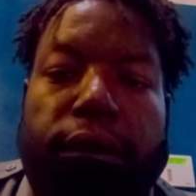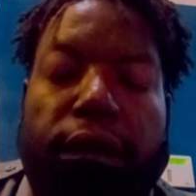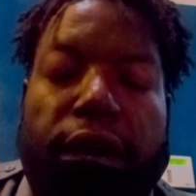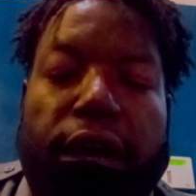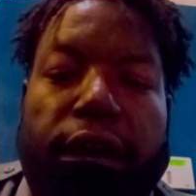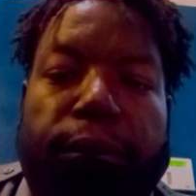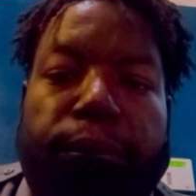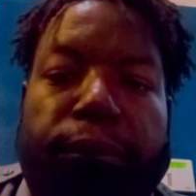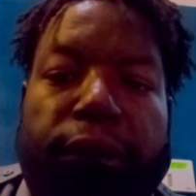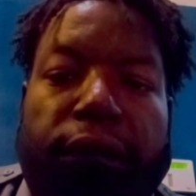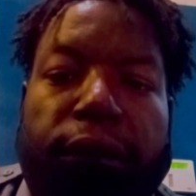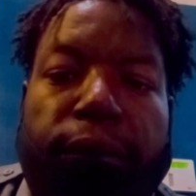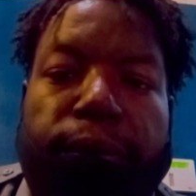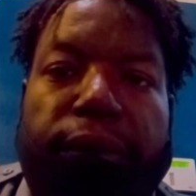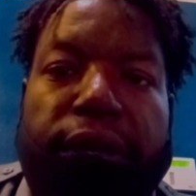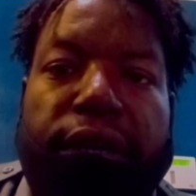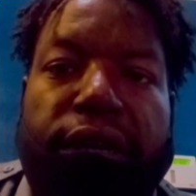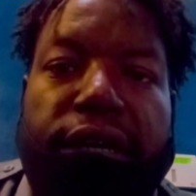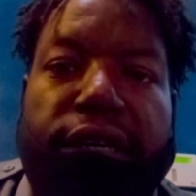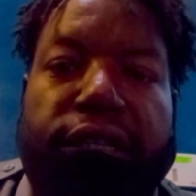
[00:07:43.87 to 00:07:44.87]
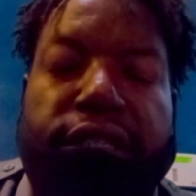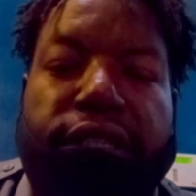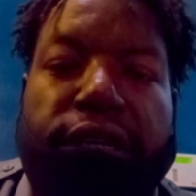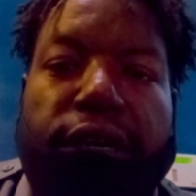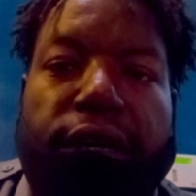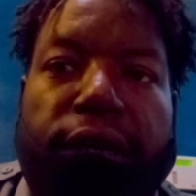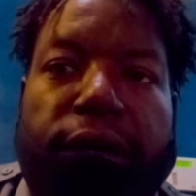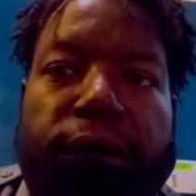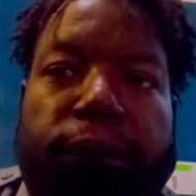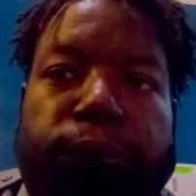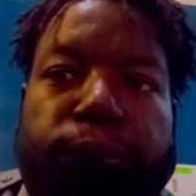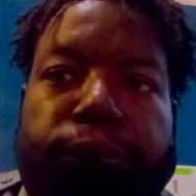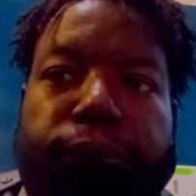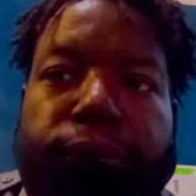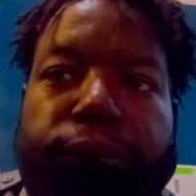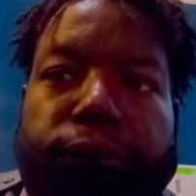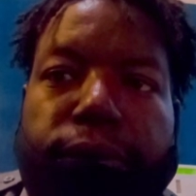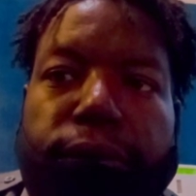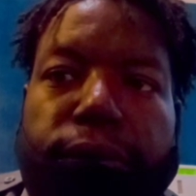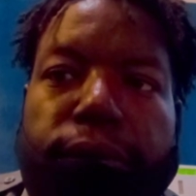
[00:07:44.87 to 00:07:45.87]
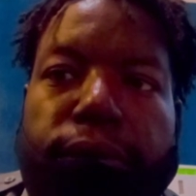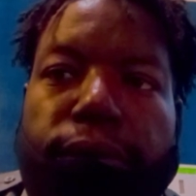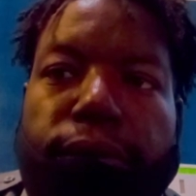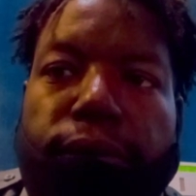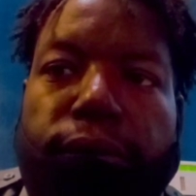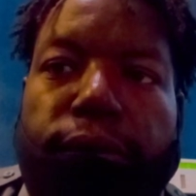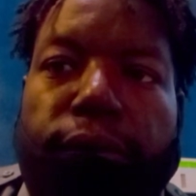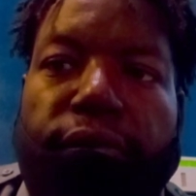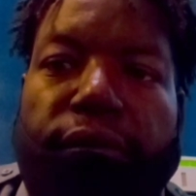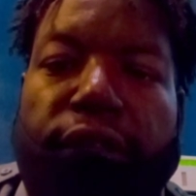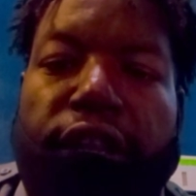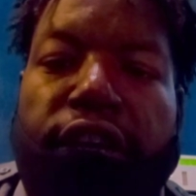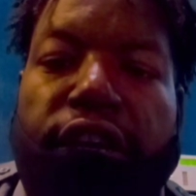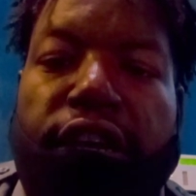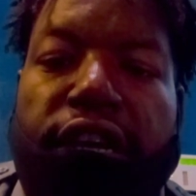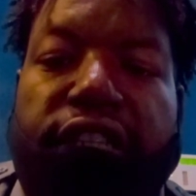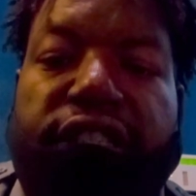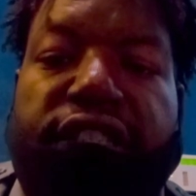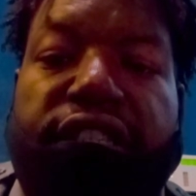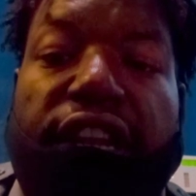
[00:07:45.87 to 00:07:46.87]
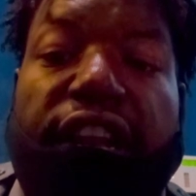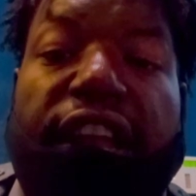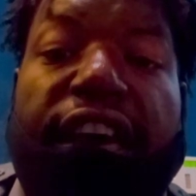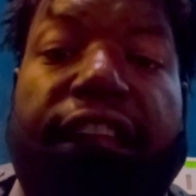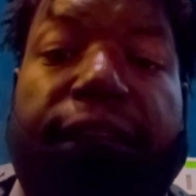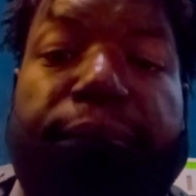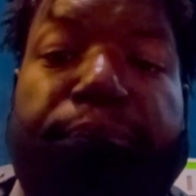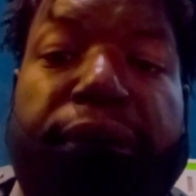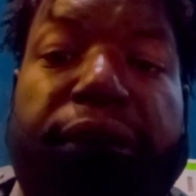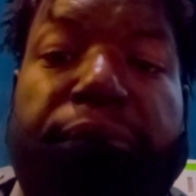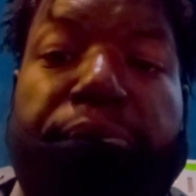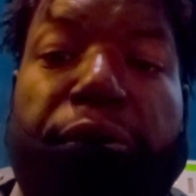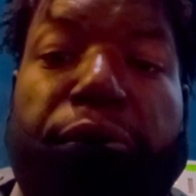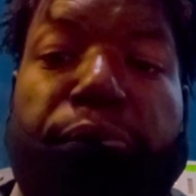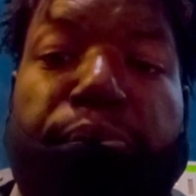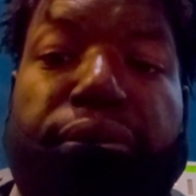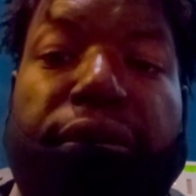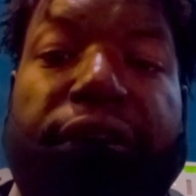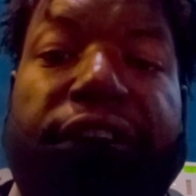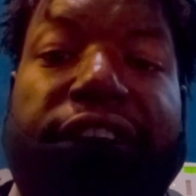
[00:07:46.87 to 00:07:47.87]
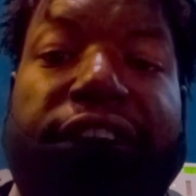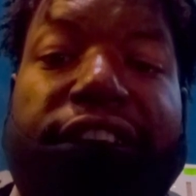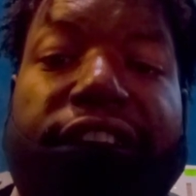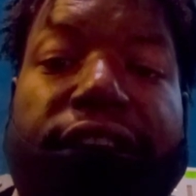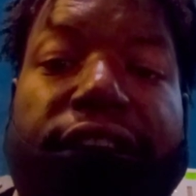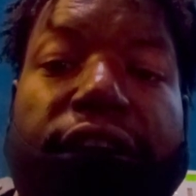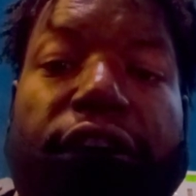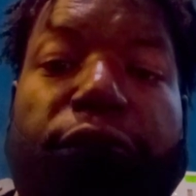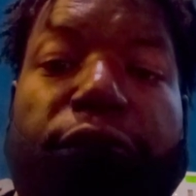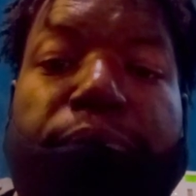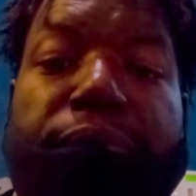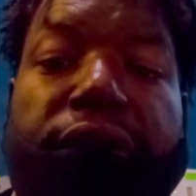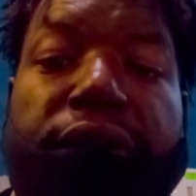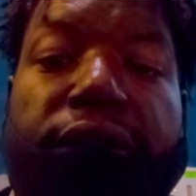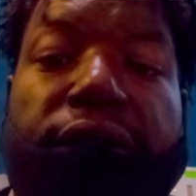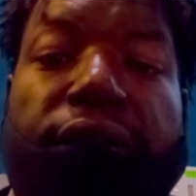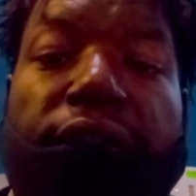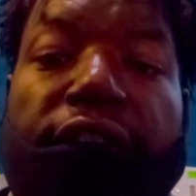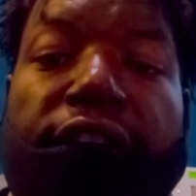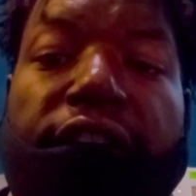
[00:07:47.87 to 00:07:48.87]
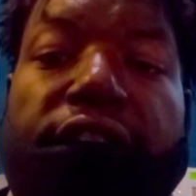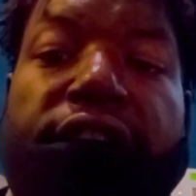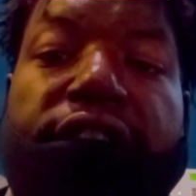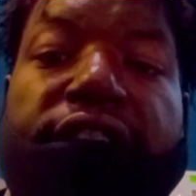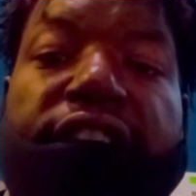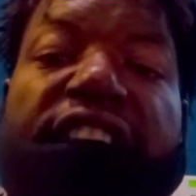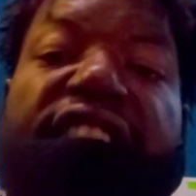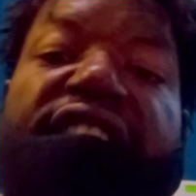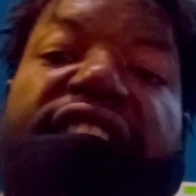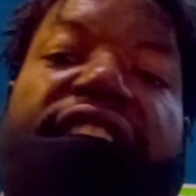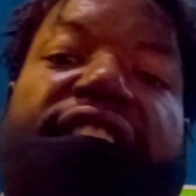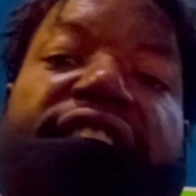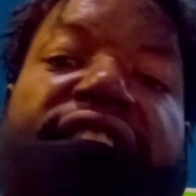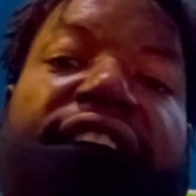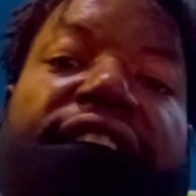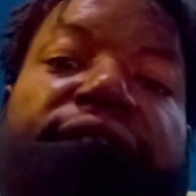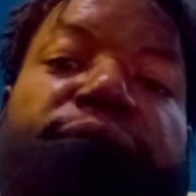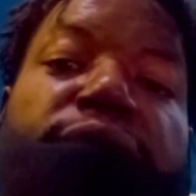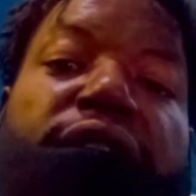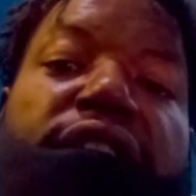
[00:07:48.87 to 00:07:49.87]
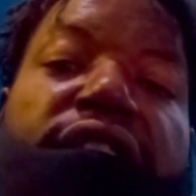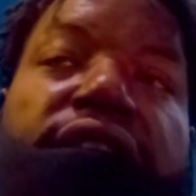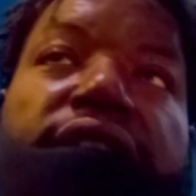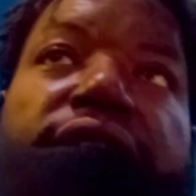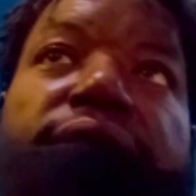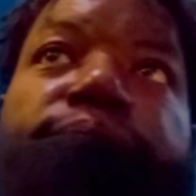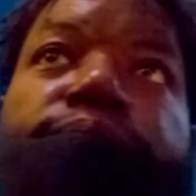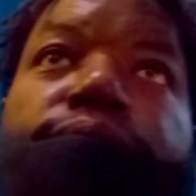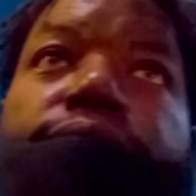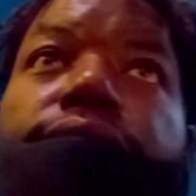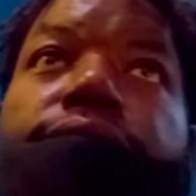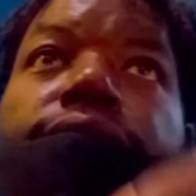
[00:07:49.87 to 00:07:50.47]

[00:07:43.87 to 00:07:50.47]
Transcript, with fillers: You know what I mean? Because um, it's a lot of people praying and hoping that that day will come.